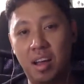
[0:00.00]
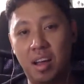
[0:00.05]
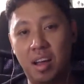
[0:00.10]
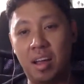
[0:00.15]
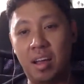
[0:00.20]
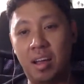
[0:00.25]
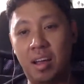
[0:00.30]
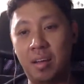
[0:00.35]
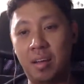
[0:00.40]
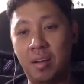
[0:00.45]

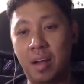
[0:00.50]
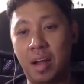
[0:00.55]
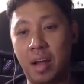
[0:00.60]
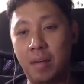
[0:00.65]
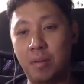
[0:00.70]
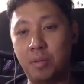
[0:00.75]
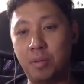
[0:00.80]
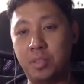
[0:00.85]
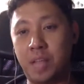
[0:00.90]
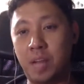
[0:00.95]
And I
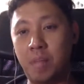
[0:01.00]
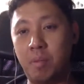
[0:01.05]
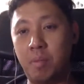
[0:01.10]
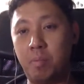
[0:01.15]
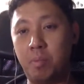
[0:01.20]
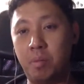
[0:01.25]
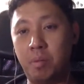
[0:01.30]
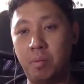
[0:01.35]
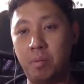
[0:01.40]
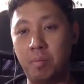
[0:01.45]
was telling
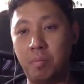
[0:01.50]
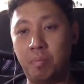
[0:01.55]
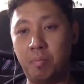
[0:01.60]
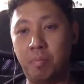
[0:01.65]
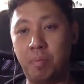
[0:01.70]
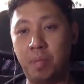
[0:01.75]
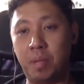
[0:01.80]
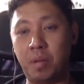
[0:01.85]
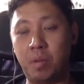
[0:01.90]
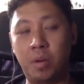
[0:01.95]
people
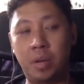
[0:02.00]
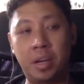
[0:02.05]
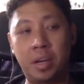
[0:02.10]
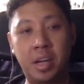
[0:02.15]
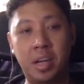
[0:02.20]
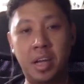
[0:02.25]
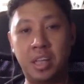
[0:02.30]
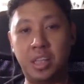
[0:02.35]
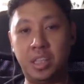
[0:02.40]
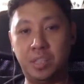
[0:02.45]
Bitcoin
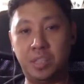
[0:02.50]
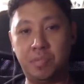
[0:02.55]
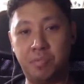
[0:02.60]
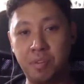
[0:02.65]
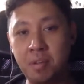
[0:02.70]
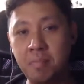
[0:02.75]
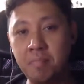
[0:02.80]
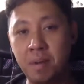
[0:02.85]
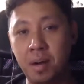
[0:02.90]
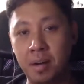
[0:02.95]
Cash is
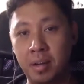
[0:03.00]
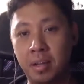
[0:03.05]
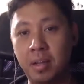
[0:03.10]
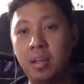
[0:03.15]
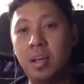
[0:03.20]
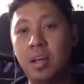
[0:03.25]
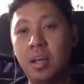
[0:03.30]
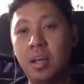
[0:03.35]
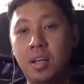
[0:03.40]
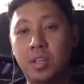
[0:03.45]
free money.
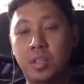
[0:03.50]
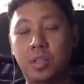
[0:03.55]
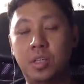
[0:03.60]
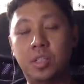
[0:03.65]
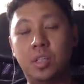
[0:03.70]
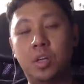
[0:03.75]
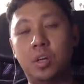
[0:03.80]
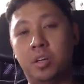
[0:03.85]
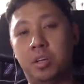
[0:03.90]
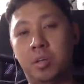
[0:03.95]
So there's
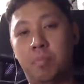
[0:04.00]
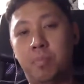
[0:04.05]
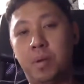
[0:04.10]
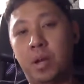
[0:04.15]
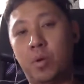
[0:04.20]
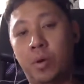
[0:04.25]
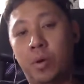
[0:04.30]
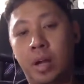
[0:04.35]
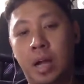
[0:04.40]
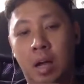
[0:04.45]
a lot of debate
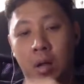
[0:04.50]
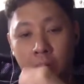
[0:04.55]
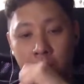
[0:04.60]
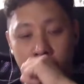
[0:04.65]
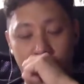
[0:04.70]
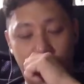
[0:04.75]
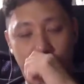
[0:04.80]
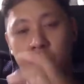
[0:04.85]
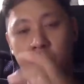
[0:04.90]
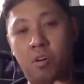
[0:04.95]
going out there
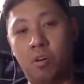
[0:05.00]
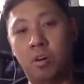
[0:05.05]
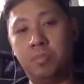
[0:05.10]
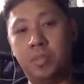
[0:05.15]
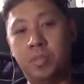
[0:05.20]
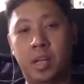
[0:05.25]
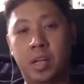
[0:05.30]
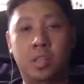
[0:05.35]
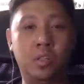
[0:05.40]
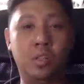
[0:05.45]
in the forums
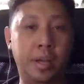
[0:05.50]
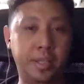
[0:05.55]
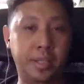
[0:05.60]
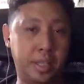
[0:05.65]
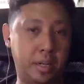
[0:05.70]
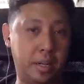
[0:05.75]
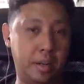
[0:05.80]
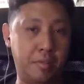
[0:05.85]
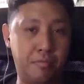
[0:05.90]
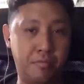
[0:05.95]
that it's not
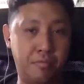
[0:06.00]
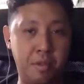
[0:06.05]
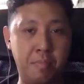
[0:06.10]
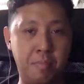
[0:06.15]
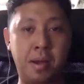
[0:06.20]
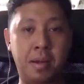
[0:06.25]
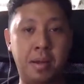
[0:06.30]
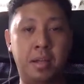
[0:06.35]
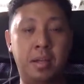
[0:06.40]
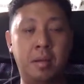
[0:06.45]
exactly free
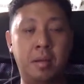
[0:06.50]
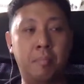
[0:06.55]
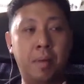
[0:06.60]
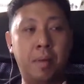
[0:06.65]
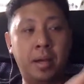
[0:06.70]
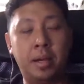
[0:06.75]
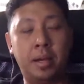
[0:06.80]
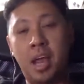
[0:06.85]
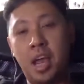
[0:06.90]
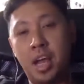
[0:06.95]
money. The
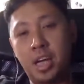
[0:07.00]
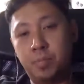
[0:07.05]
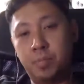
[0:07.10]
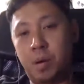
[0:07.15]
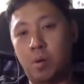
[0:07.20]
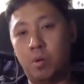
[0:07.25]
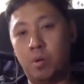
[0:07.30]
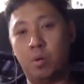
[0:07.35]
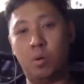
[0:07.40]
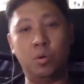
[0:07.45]
mining hash
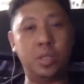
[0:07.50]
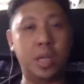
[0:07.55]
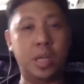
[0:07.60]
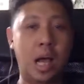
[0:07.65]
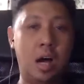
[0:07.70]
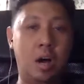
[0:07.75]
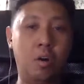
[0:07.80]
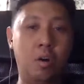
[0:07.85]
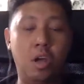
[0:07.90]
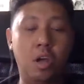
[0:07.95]
power goes
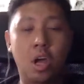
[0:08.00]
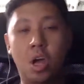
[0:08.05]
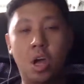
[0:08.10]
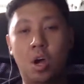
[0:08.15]
out.